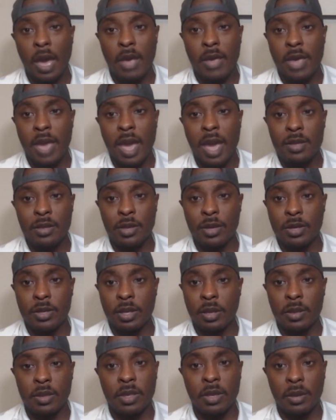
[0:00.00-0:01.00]

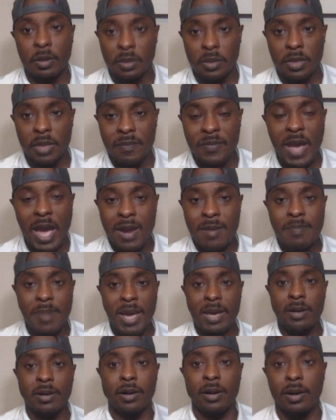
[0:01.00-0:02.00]
they've gotten
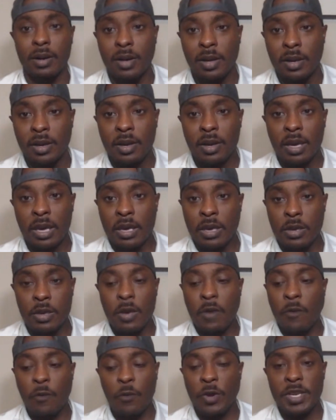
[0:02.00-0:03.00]
better.
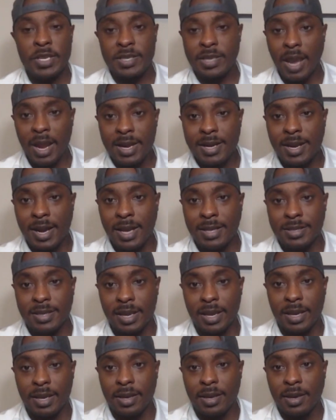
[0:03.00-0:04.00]
You've re-signed
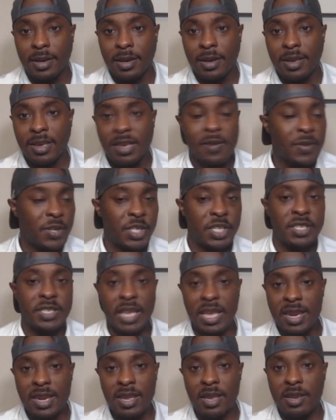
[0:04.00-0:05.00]
Dante. You've
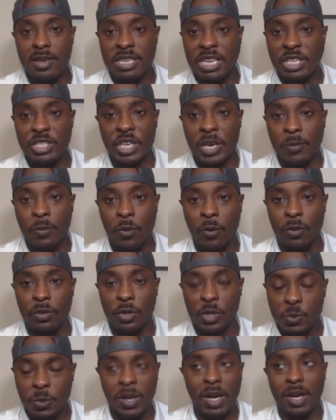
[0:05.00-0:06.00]
extended DJ Moore.
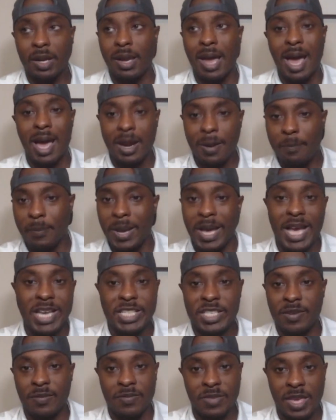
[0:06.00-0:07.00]
There's been a lot of
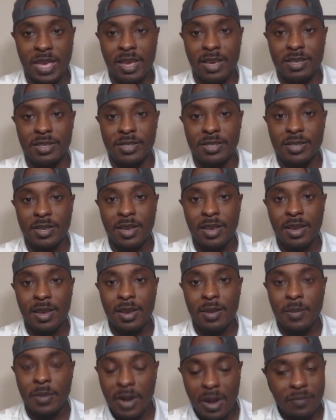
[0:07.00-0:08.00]
positive things.
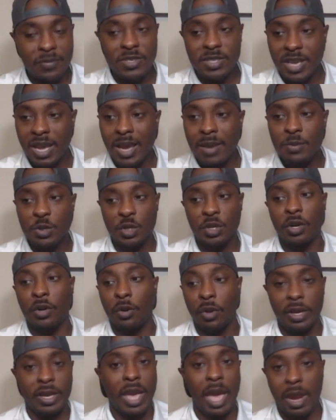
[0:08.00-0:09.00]
But oftentimes, you're going to
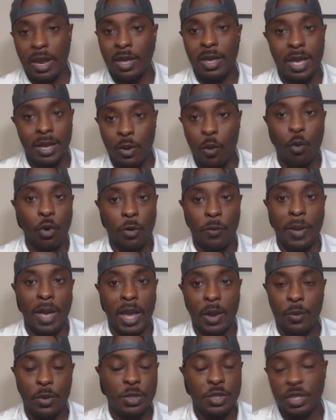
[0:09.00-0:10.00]
look at it at
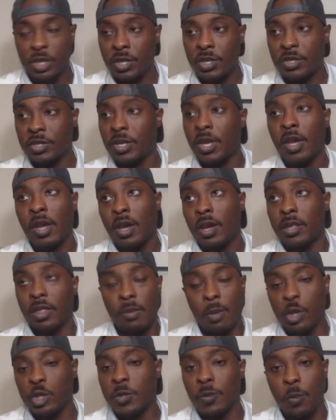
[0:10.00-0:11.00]
quarterback, which is the
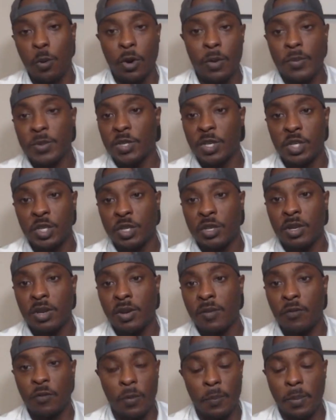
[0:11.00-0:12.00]
most important position
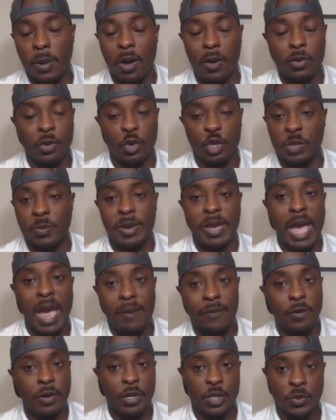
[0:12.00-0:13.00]
in football, and Christian
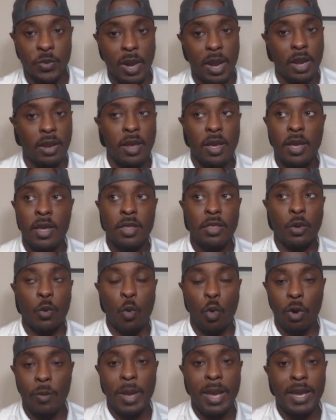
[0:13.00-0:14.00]
McCaffrey is right. The
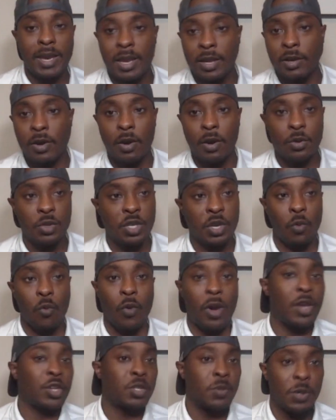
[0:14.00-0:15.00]
quarterback and head coach get
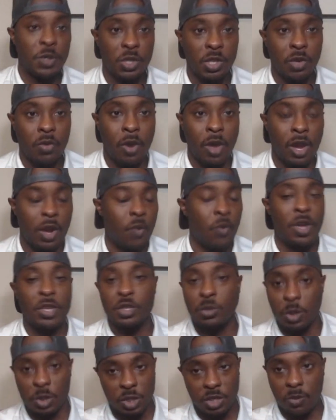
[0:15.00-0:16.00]
way too much of the credit and way
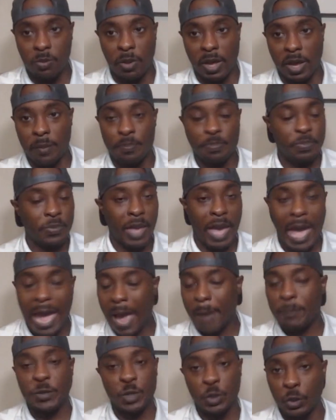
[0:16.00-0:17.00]
too much of the blame.
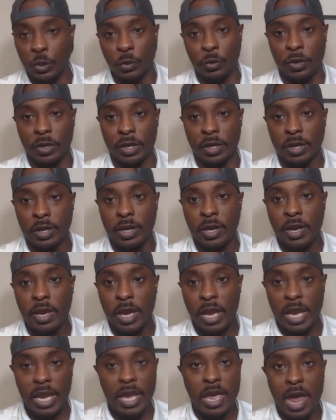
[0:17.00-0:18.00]
Absolutely.
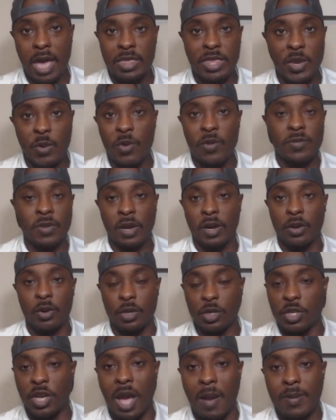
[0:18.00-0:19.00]
And I think we've done a
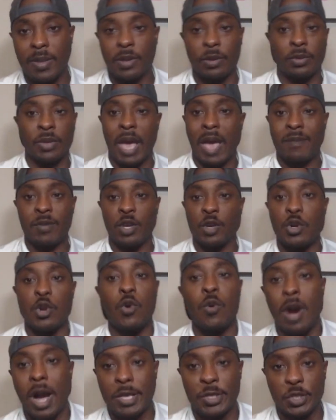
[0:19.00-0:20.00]
good job at having a
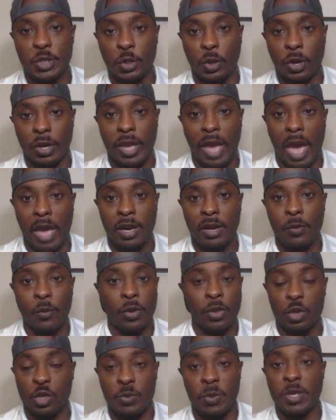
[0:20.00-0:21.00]
nuanced look at it,
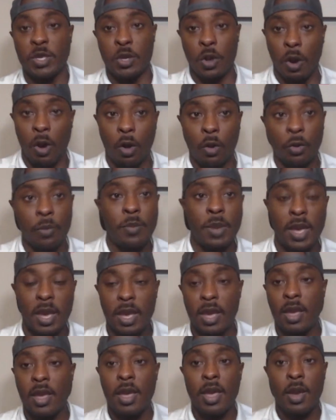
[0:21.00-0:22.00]
whether it's been y'all or
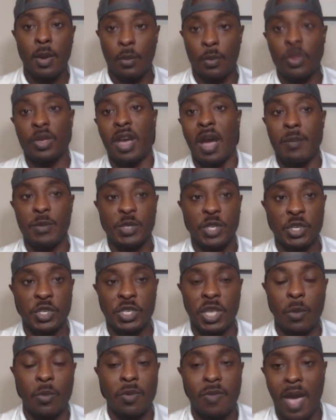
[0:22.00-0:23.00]
me, when the
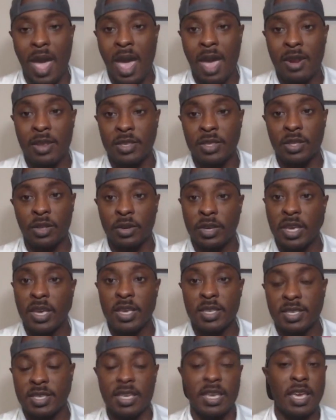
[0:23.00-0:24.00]
conversations that we've had and looking
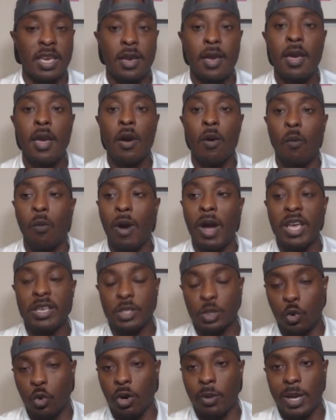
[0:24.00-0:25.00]
and seeing why has
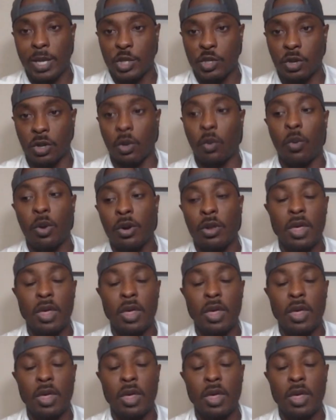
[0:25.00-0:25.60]
the quarterback struggled? What